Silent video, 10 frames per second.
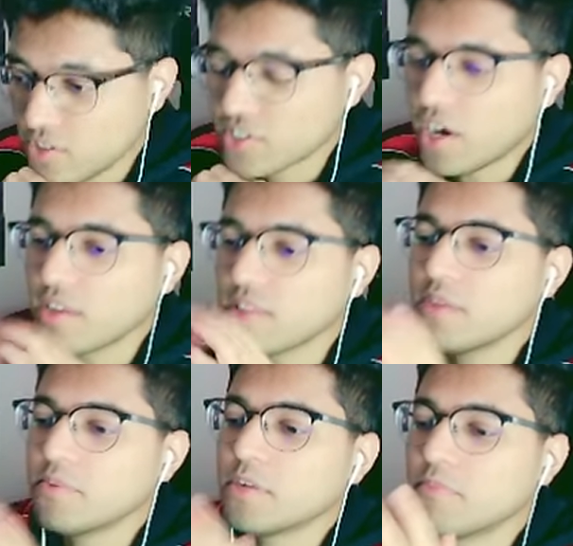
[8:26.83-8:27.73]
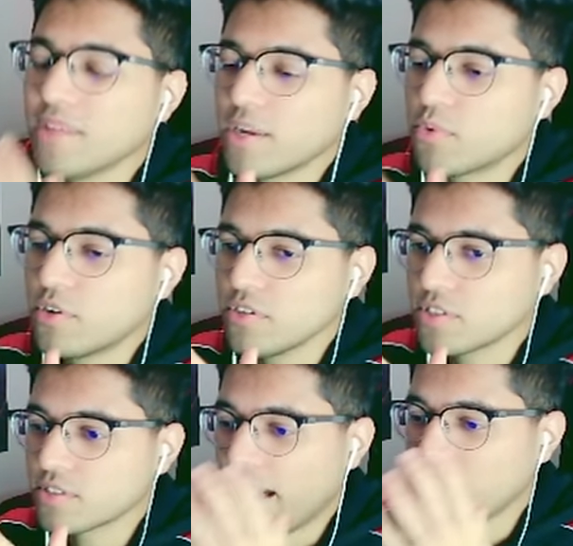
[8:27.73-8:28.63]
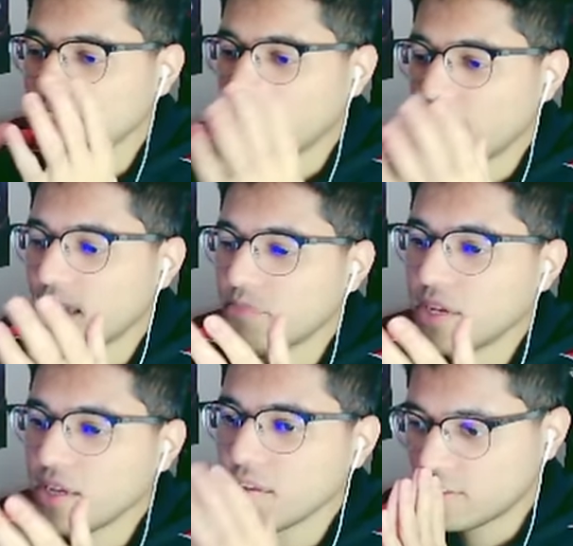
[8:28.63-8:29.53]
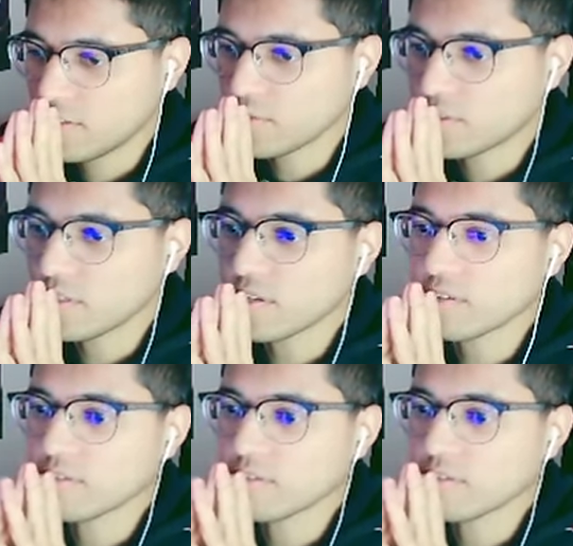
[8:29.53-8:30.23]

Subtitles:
Just Unlimited Blade Works as an anime? So sick.